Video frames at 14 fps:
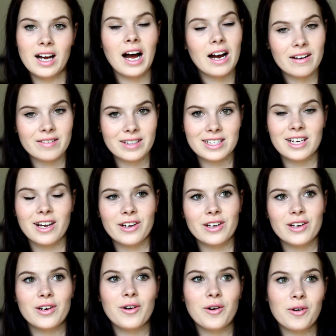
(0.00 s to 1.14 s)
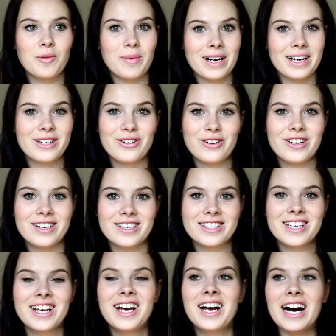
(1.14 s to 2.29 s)
I have to tell you, oh my
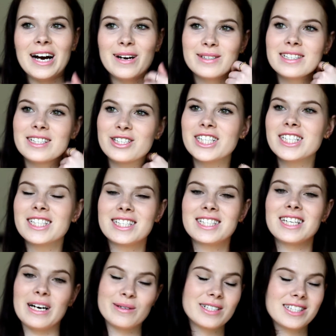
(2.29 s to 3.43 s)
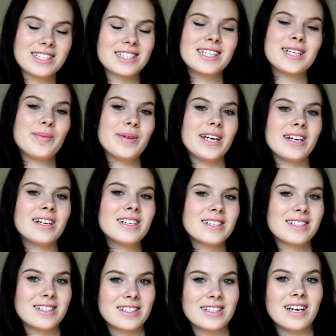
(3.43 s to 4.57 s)
goodness. I was sleeping
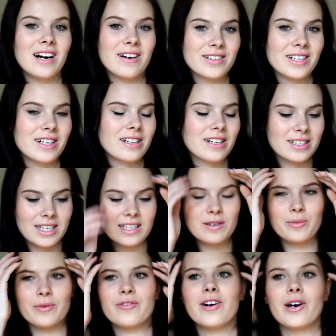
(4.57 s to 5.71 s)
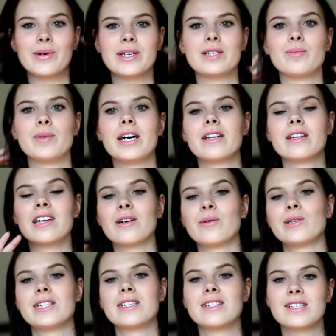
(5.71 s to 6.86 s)
after, because I did it before I went to bed, then I
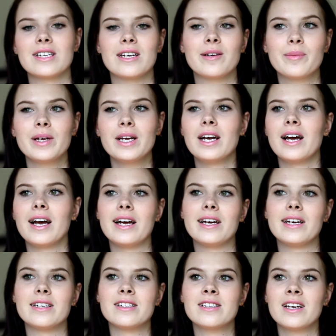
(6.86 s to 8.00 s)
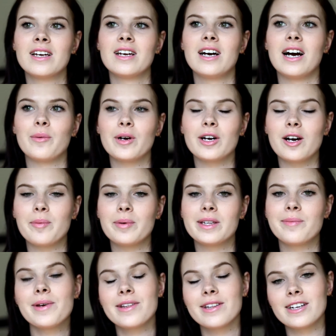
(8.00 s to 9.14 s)
went to sleep, and I woke up in
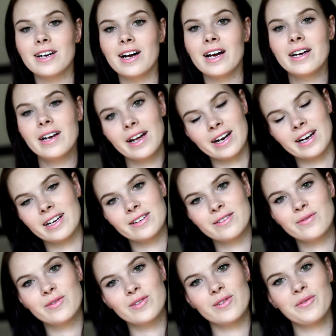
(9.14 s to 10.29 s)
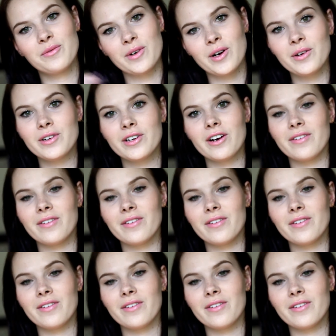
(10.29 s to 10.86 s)
the middle of the night and I rolled